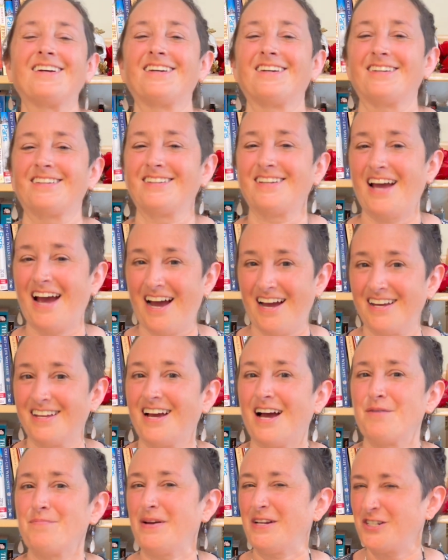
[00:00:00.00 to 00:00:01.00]
Yeah,
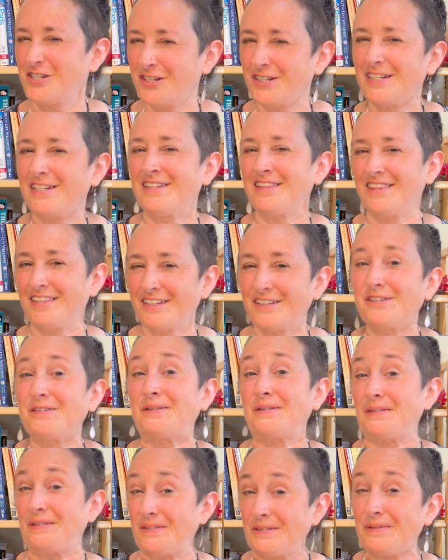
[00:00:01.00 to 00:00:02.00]
I bet you didn't think you
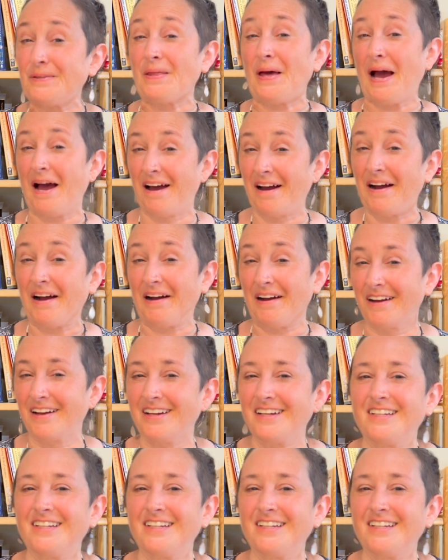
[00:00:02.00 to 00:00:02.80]
could do that, huh?